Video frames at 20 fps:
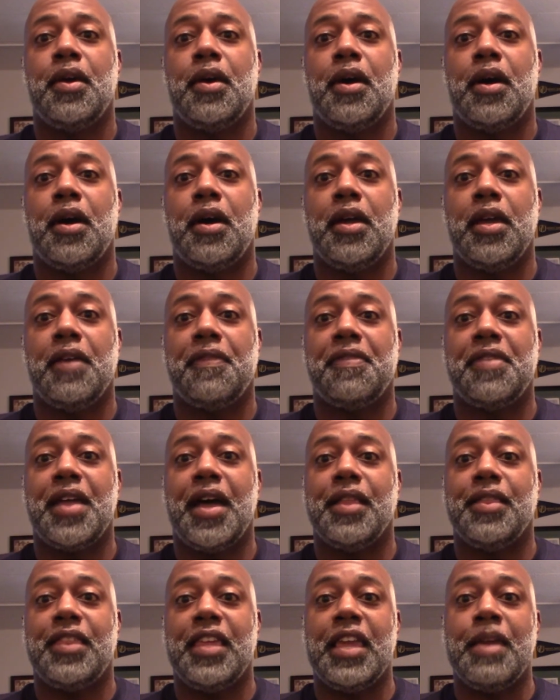if
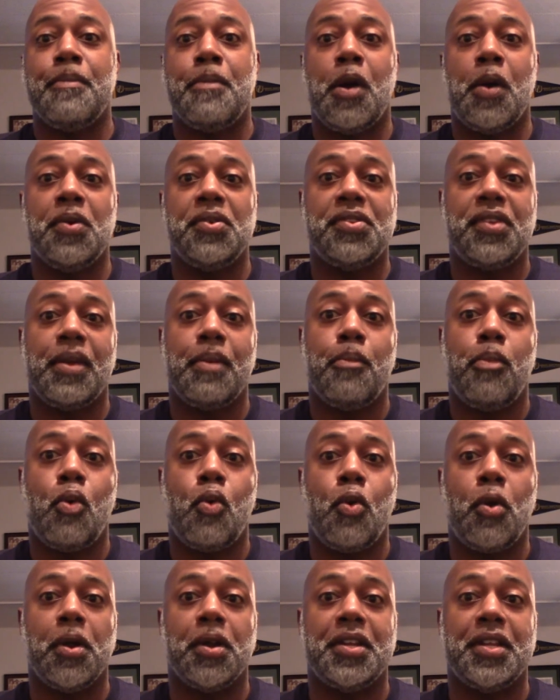not the most
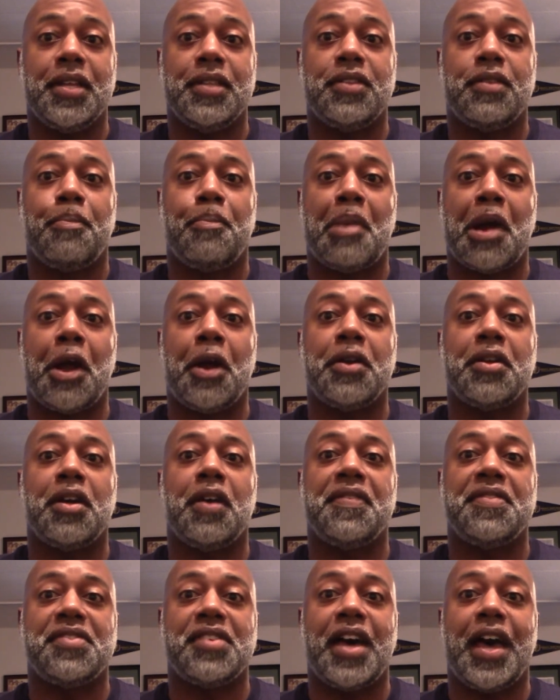important part
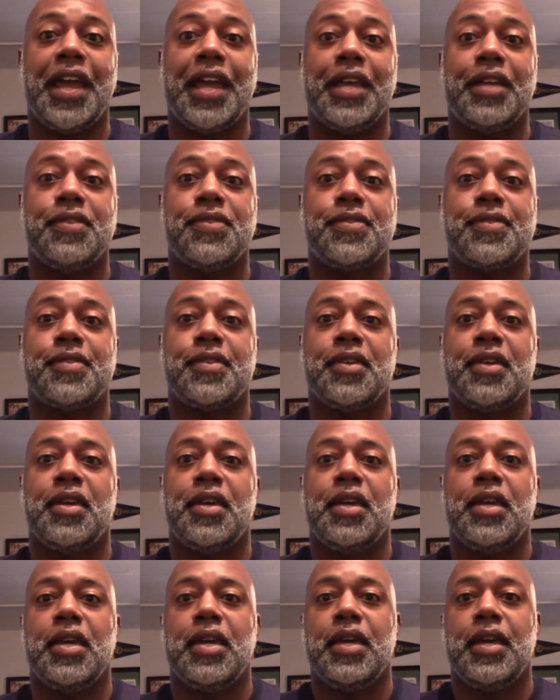of science,
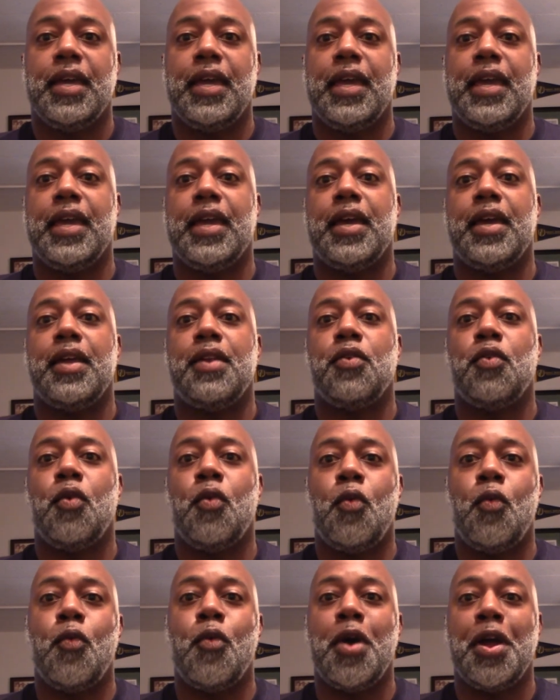and
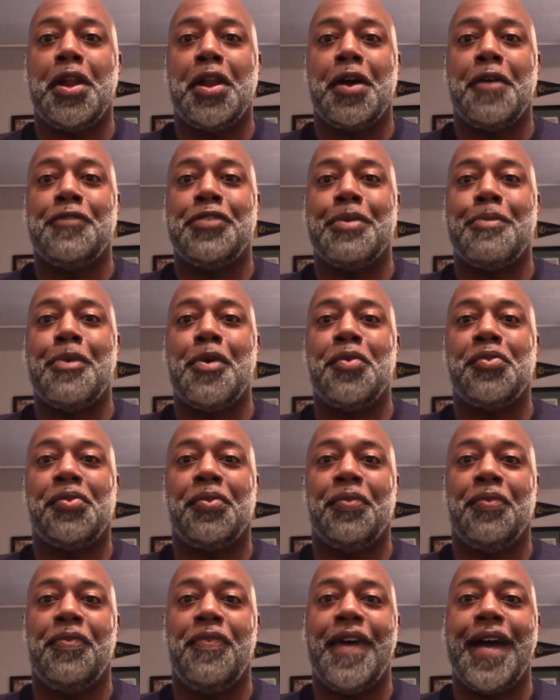one of the most
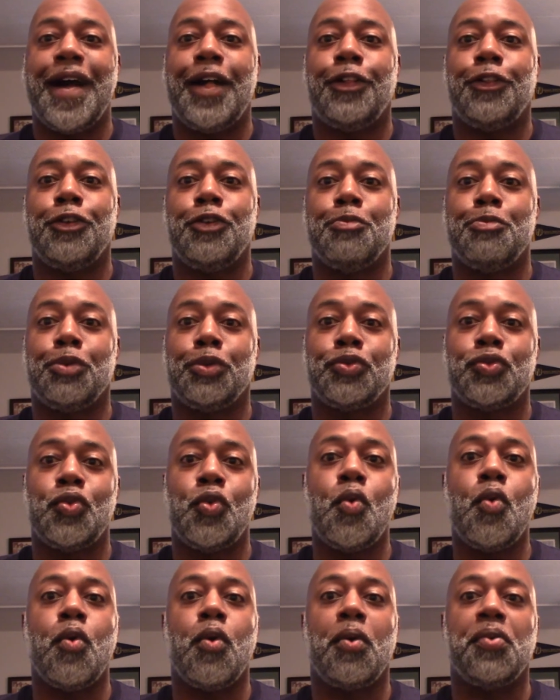valuable
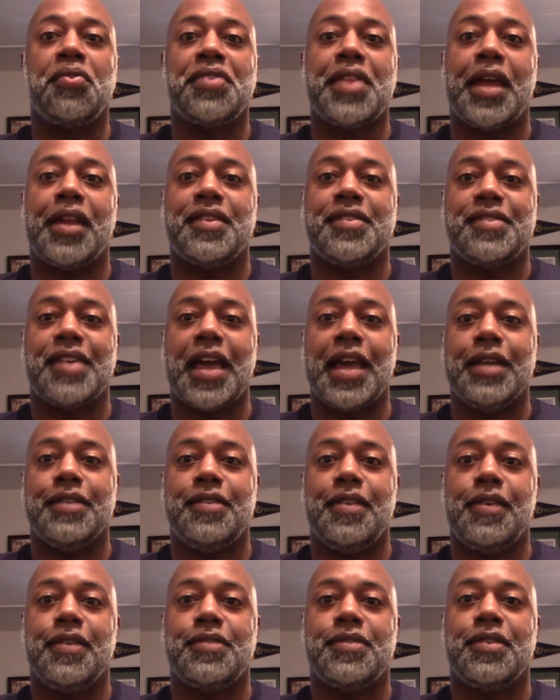tools that a
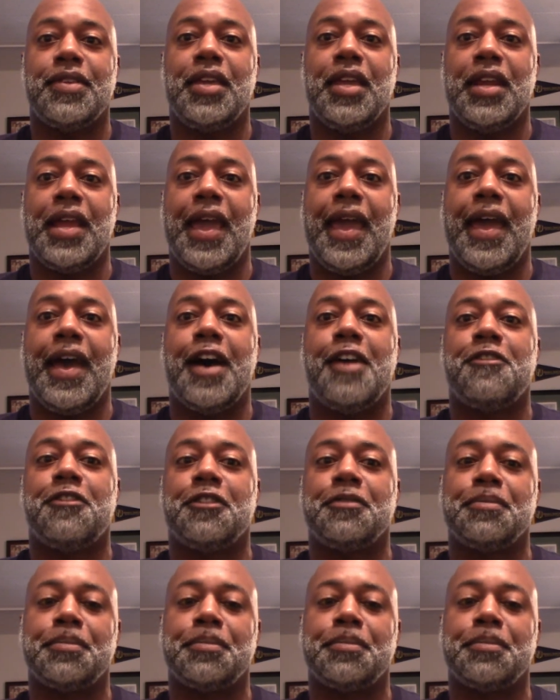scientist can have.